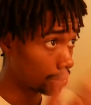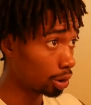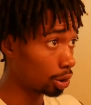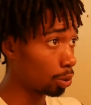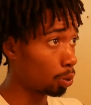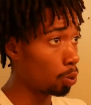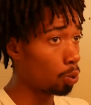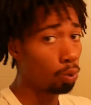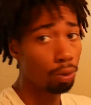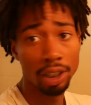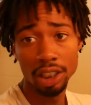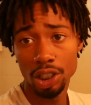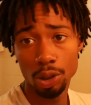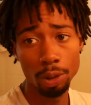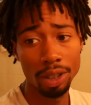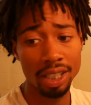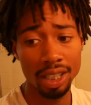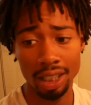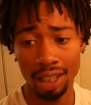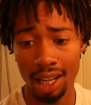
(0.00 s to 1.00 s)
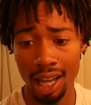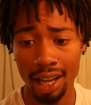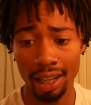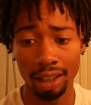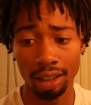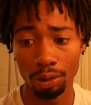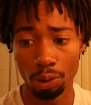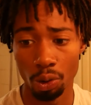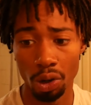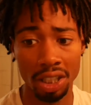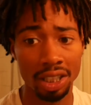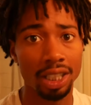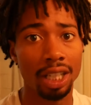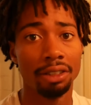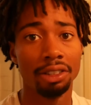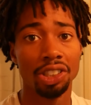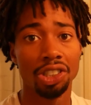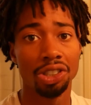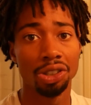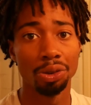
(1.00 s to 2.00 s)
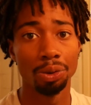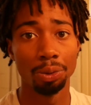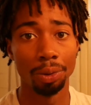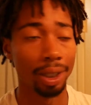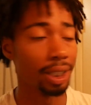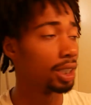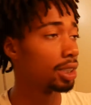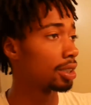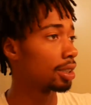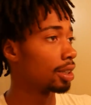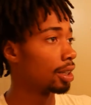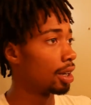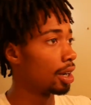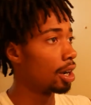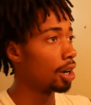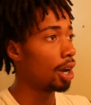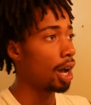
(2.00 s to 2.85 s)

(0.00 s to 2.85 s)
retwisted like once every 2 weeks.